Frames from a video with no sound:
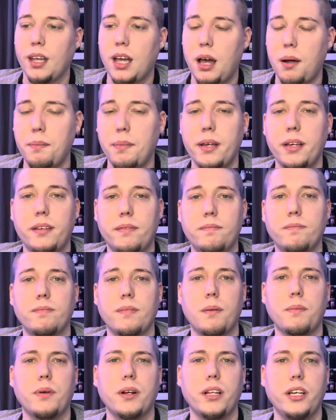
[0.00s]
I'd be,
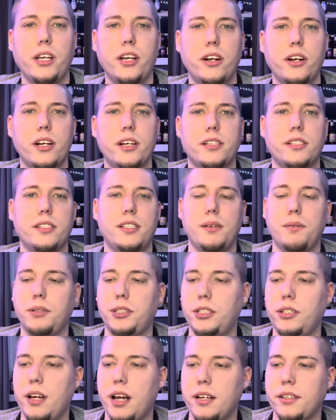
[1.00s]
I'm really curious to see
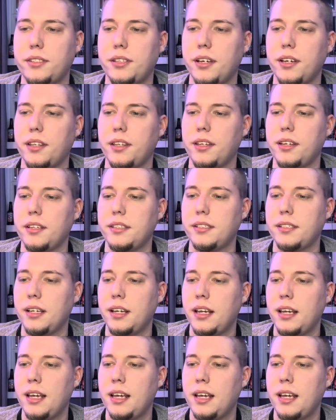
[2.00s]
what you guys think of this.